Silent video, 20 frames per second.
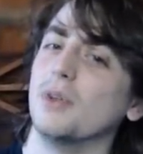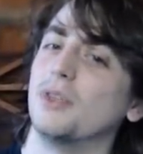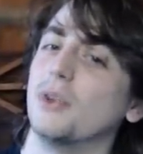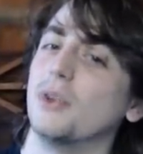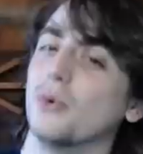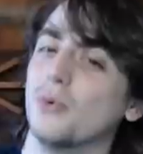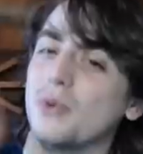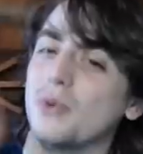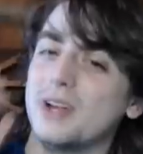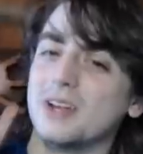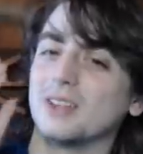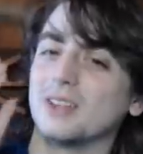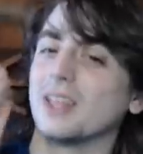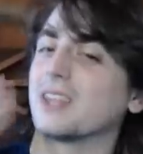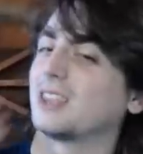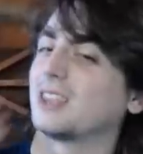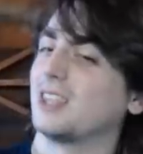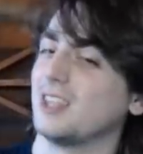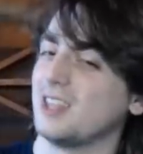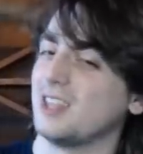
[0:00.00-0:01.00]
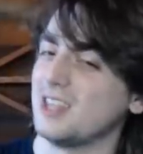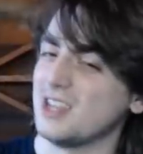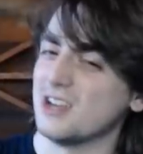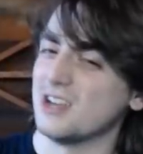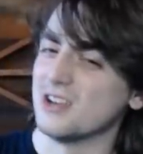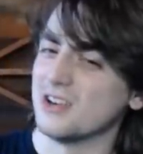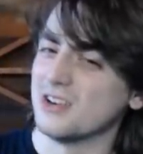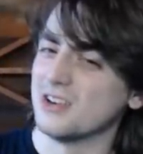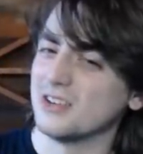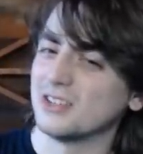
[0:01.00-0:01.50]
with the weird, like the
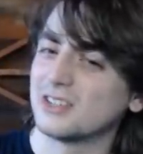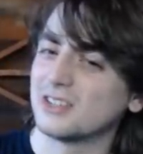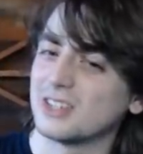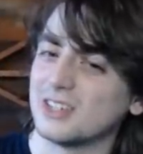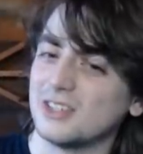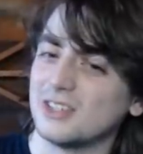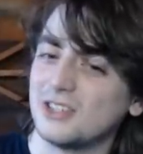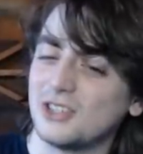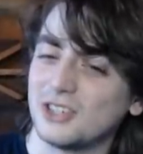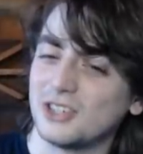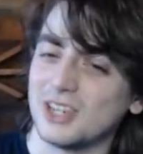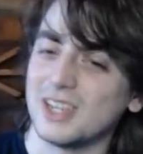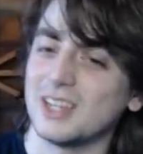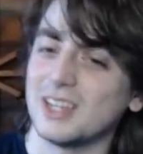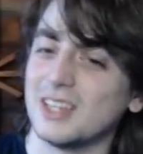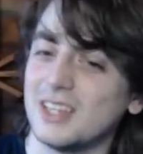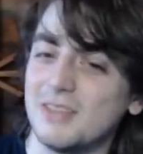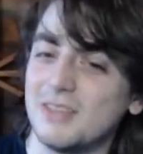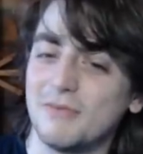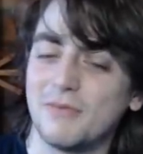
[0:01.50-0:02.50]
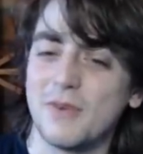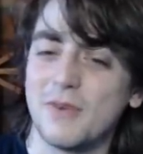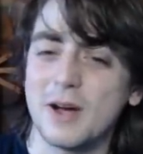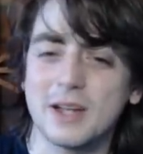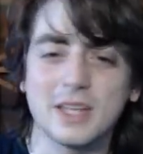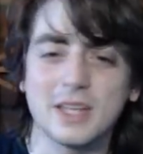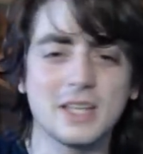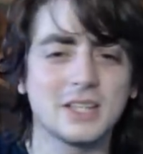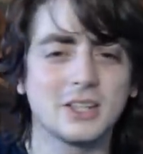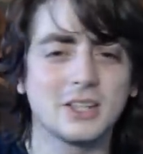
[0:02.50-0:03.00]
ears and shit. He
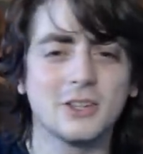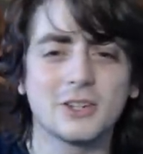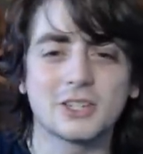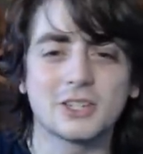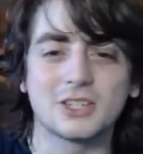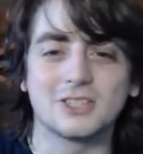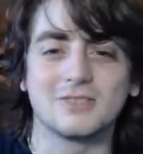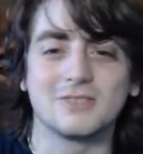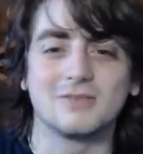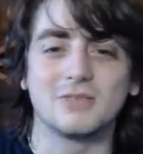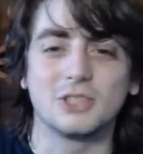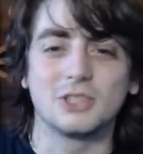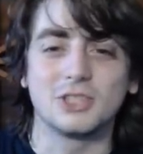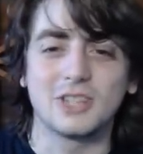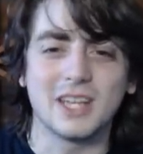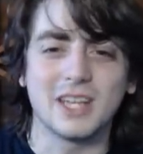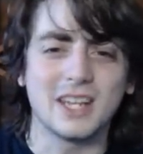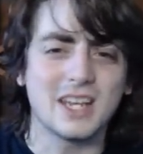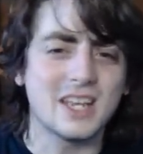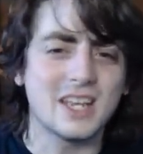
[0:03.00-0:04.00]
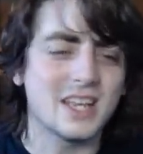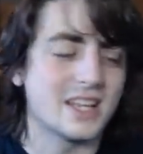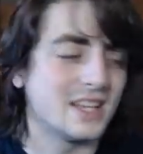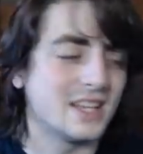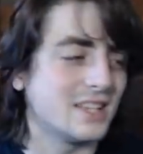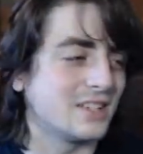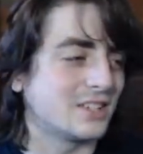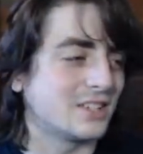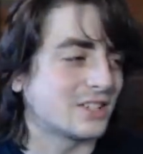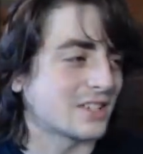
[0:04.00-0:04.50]
looks shitty
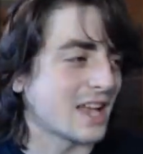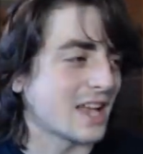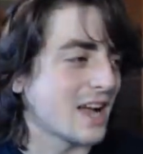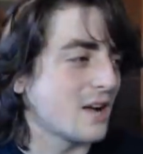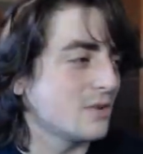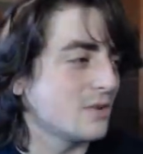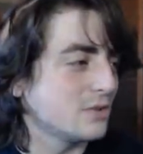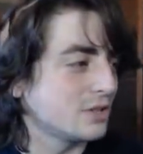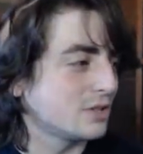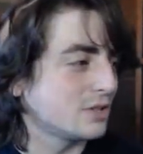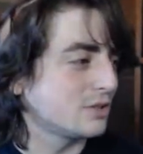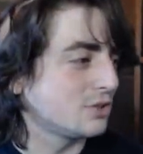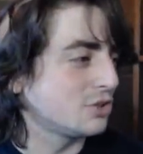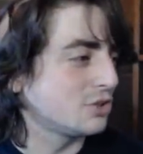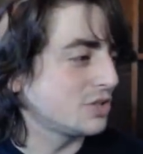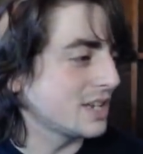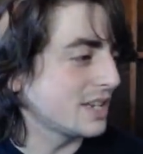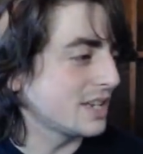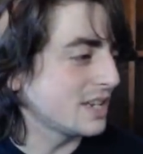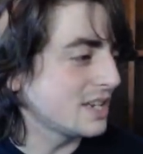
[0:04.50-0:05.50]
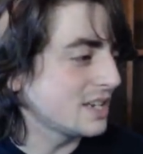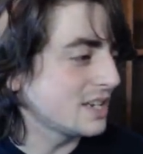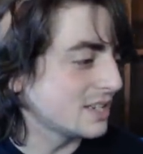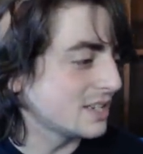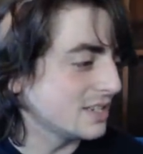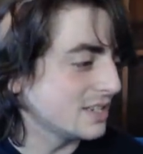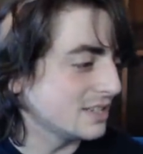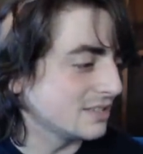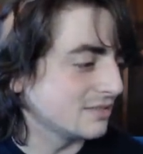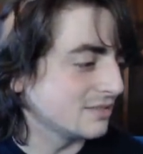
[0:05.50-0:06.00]
and he sounds
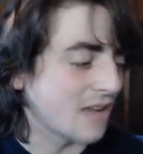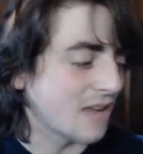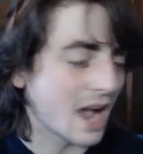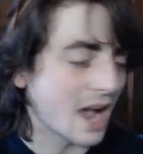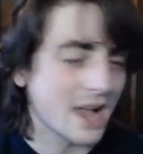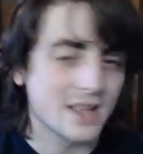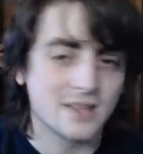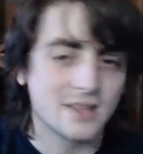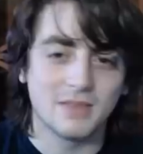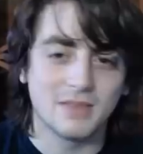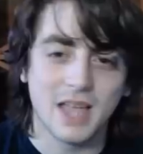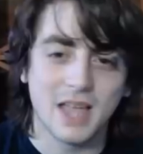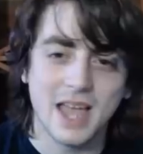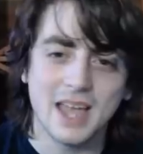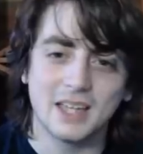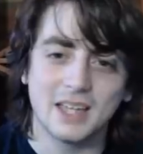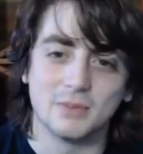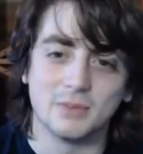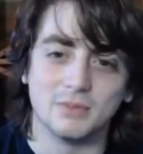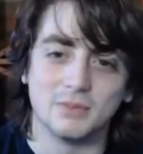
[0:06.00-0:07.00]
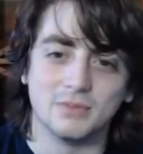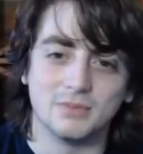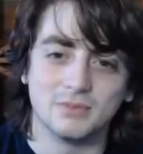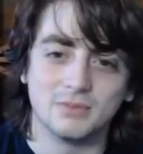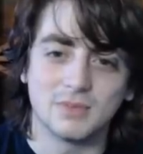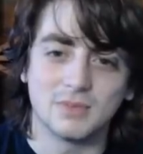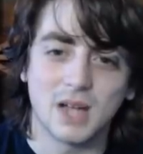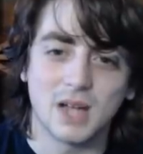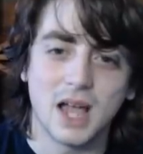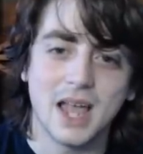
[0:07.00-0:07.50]
shitty and I hate him.
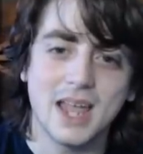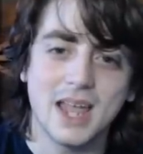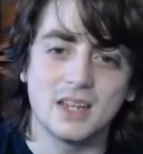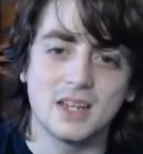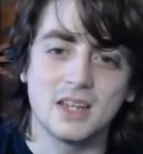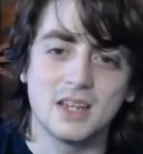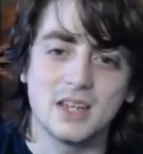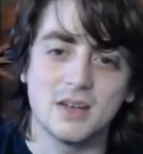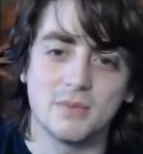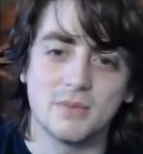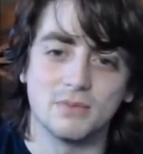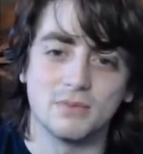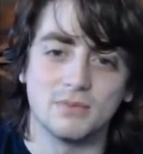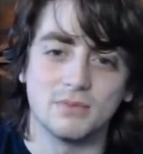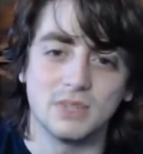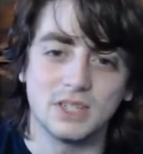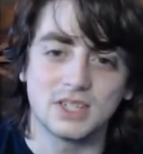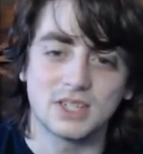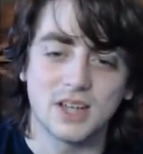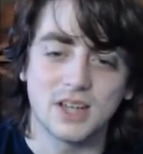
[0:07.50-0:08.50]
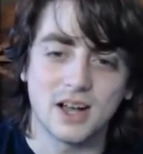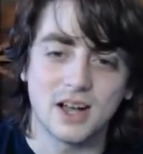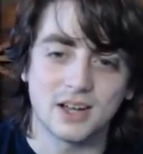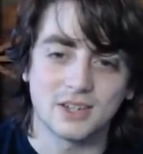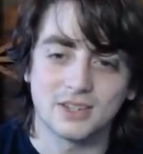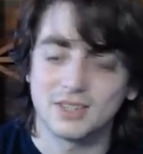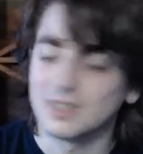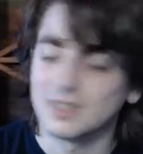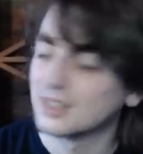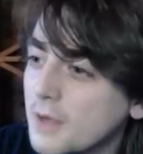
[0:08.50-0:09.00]
I hate him. He
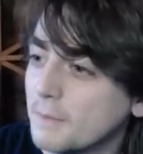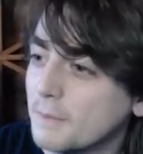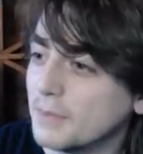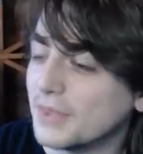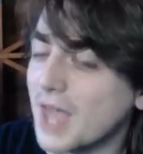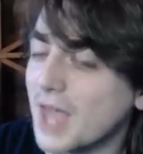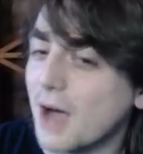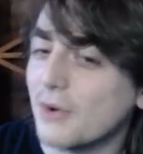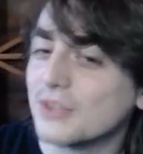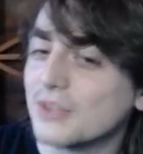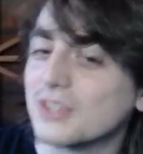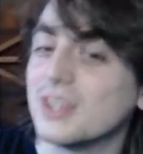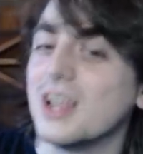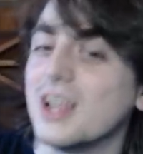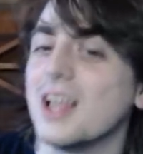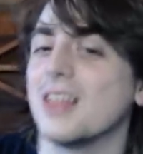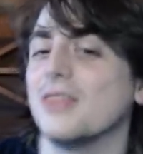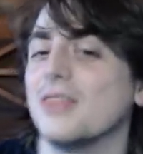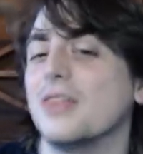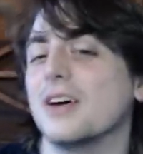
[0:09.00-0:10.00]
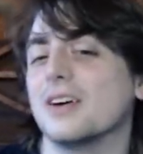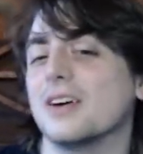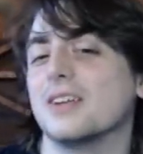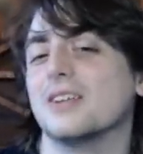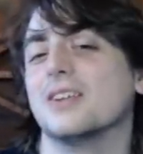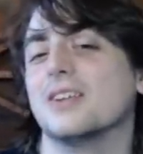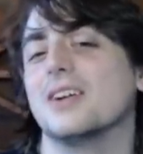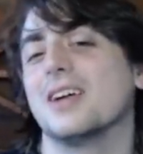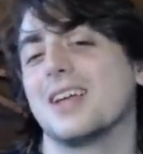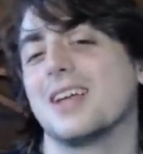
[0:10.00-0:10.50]
sucks. But that was
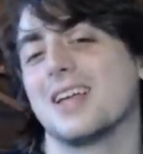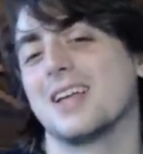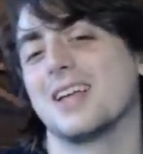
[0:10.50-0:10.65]
the